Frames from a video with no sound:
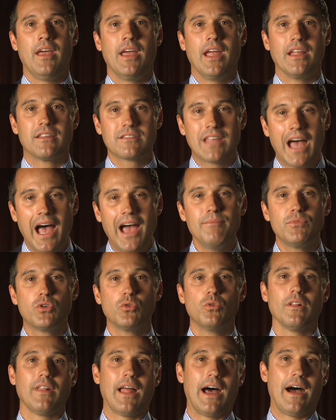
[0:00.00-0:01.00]
It's time
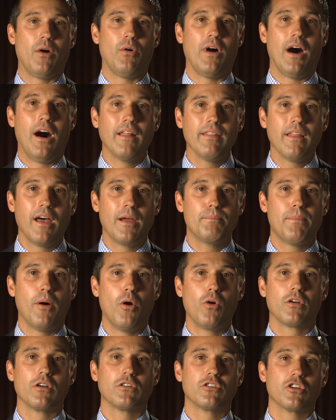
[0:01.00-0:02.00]
to allow online
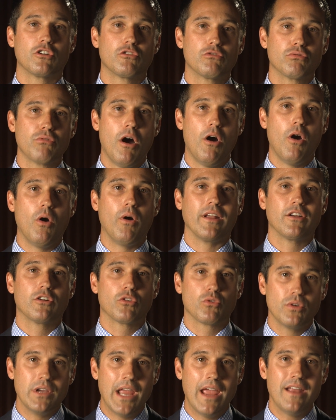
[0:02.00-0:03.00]
poker to grow and
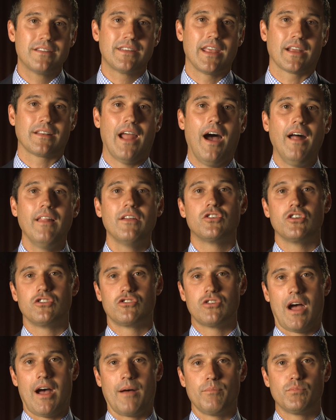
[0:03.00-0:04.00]
create technology
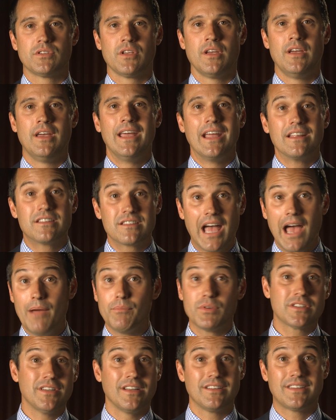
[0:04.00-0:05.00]
jobs. It's time
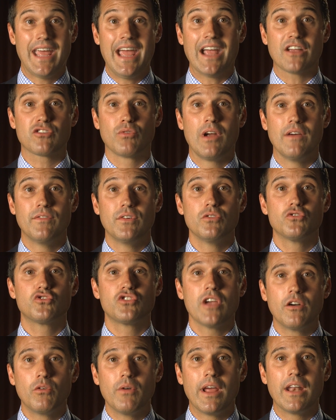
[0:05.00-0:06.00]
to send tax revenues
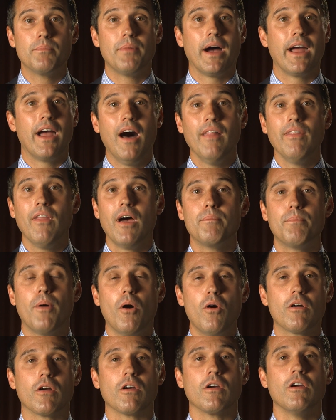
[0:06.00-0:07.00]
generated by online
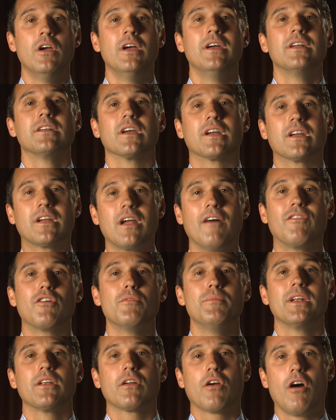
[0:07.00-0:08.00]
poker to
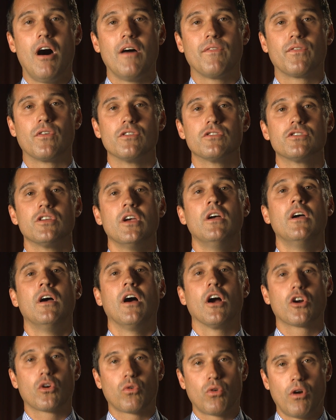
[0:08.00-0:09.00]
government coffers
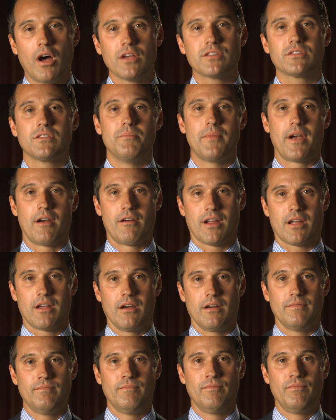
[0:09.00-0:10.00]
across
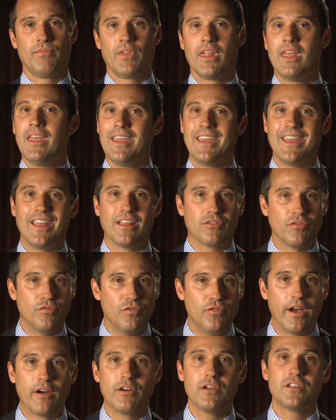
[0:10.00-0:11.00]
America. It's
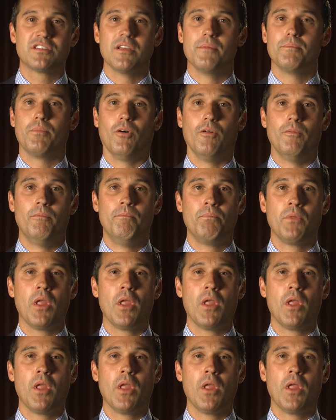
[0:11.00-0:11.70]
very simple.